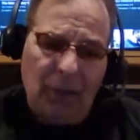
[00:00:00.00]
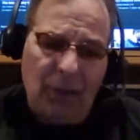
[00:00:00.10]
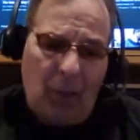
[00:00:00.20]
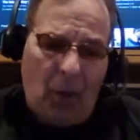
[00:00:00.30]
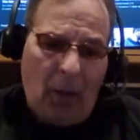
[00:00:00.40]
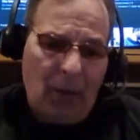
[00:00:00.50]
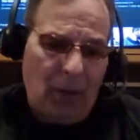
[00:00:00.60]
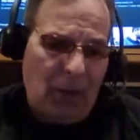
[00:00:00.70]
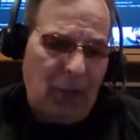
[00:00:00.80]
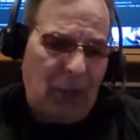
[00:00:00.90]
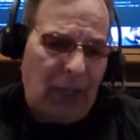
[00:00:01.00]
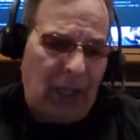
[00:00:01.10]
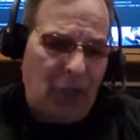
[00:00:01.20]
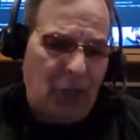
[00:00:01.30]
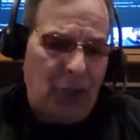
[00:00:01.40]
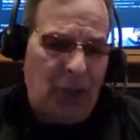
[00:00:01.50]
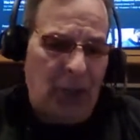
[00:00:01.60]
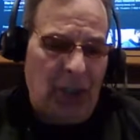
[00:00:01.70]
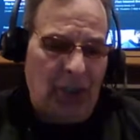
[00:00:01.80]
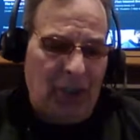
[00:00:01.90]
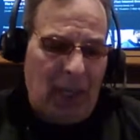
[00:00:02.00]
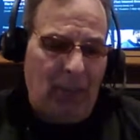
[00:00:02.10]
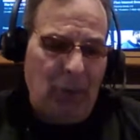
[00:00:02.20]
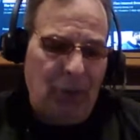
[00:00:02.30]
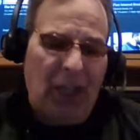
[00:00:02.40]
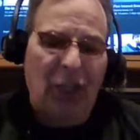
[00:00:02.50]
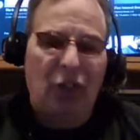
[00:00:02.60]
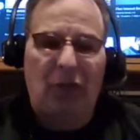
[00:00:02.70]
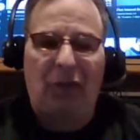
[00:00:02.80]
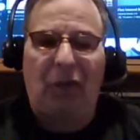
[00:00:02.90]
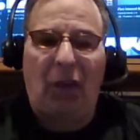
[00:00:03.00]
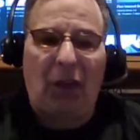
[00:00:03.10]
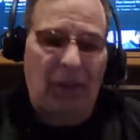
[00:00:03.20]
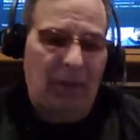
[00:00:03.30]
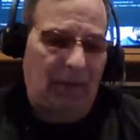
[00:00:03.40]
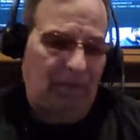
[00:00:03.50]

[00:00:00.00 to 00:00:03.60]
Department of Education Stabilization Fund.